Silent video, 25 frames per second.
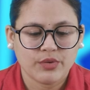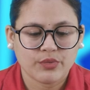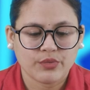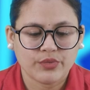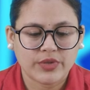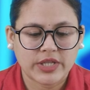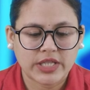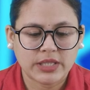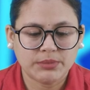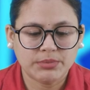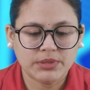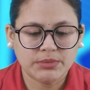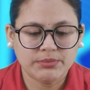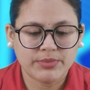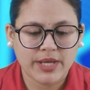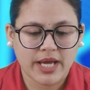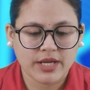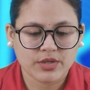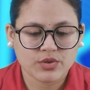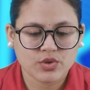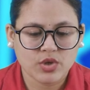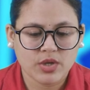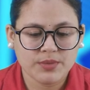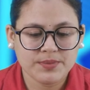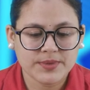available
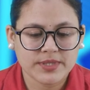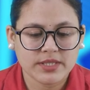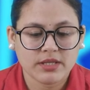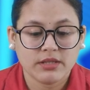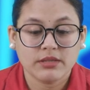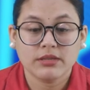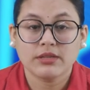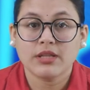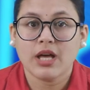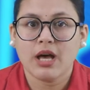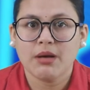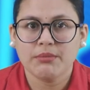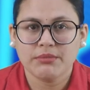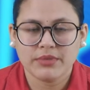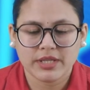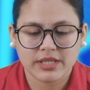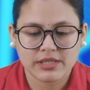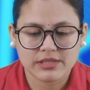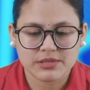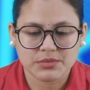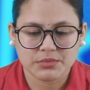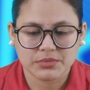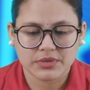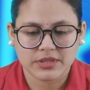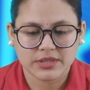backdrops
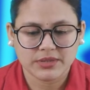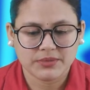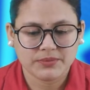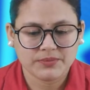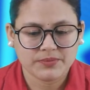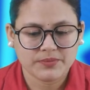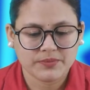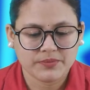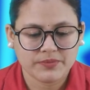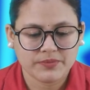thumbnails only.